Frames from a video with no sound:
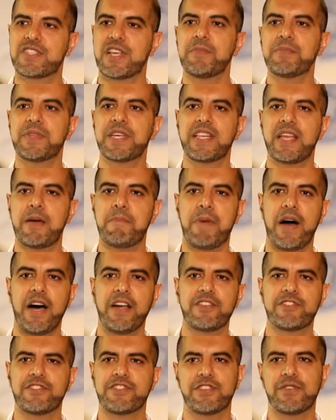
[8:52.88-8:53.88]
something that
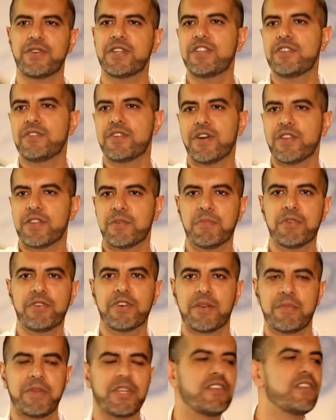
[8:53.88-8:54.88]
bothers you, and you know the
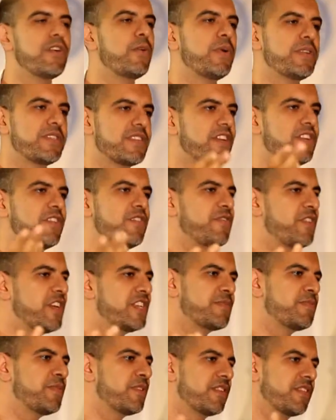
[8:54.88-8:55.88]
mood, I mean, you know what's on your
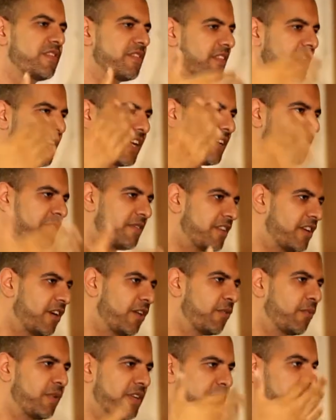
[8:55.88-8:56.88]
Facebook, like, you
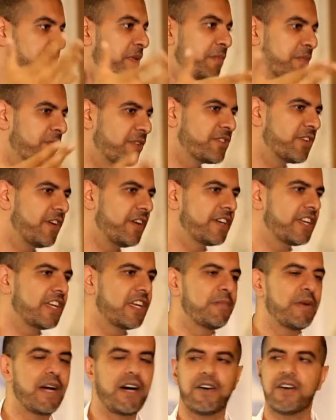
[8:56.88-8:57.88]
know, what people are talking
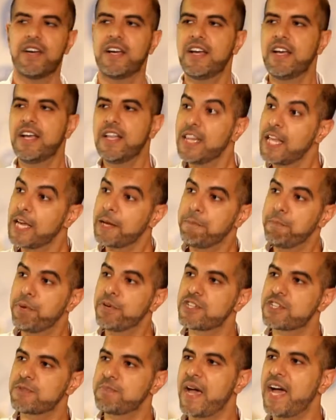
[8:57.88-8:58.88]
about, like,
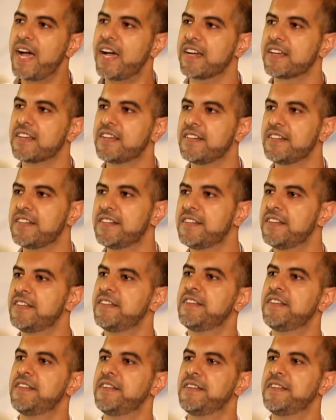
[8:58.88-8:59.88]
push back,
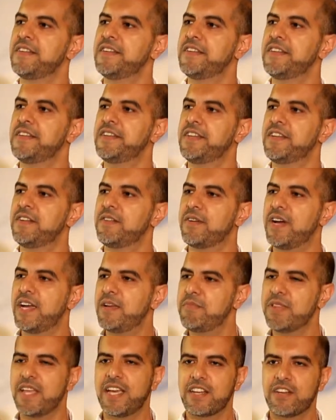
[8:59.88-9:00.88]

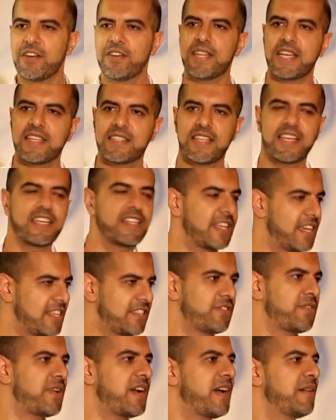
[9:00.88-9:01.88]
right? Be like, no, that's
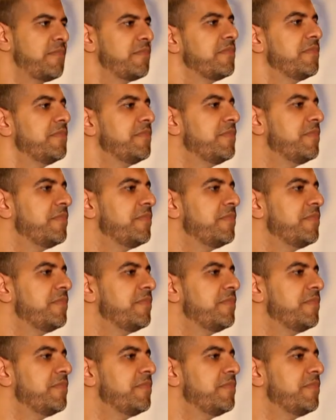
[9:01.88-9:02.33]
crap.